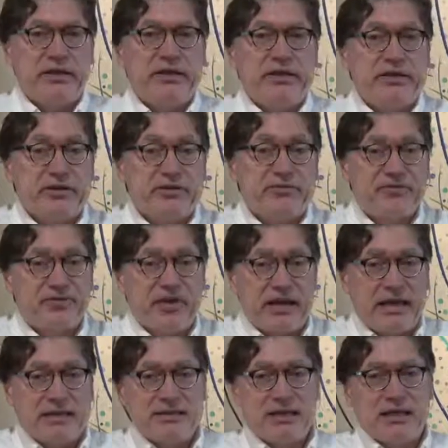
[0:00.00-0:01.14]
If
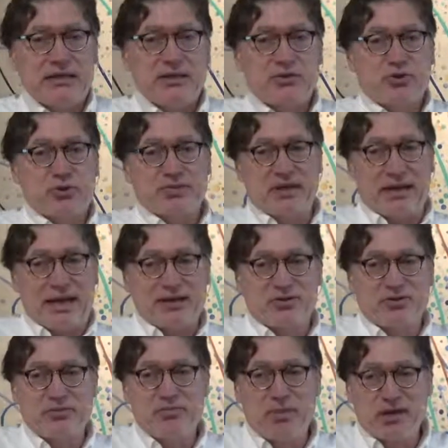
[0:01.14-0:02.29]
I hadn't taken these trips and
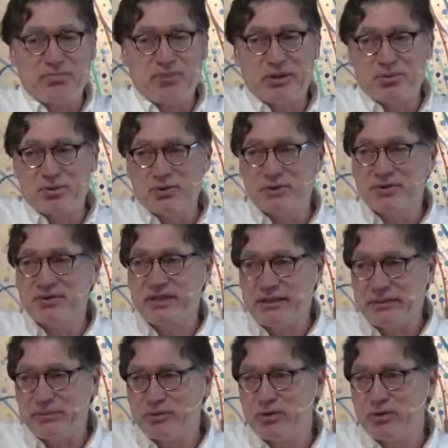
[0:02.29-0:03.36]
actually met people who seemed